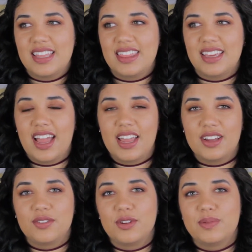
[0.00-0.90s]
the guy
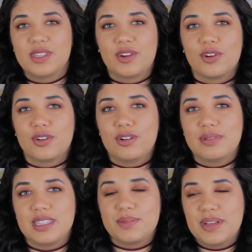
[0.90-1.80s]
groups and the girl
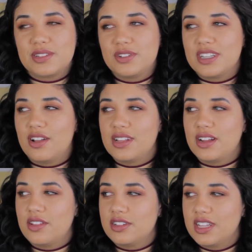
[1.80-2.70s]
groups and Spice Girls and all that
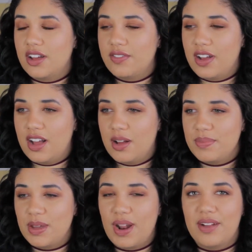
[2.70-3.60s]
other stuff.
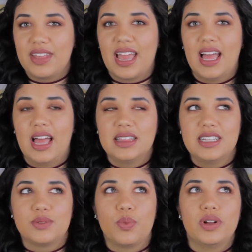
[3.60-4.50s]
They would have like at
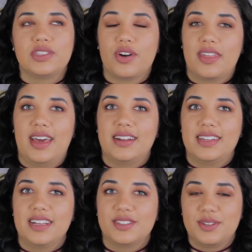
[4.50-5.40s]
least one song that had a
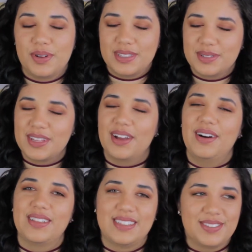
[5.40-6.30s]
dance to it. So I was like,
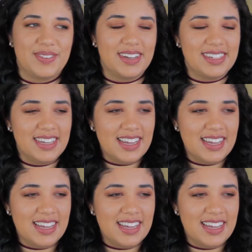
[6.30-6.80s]
oh, this is fun.